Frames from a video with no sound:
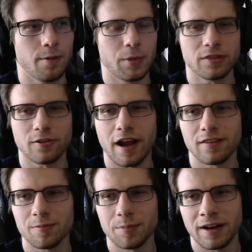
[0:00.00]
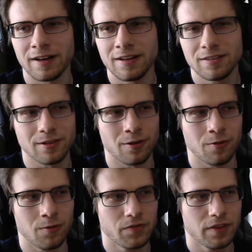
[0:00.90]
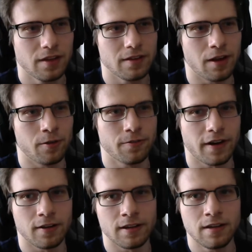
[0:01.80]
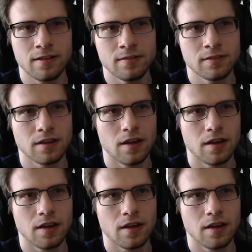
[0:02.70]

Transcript: but there hasn't been any, so now there finally is.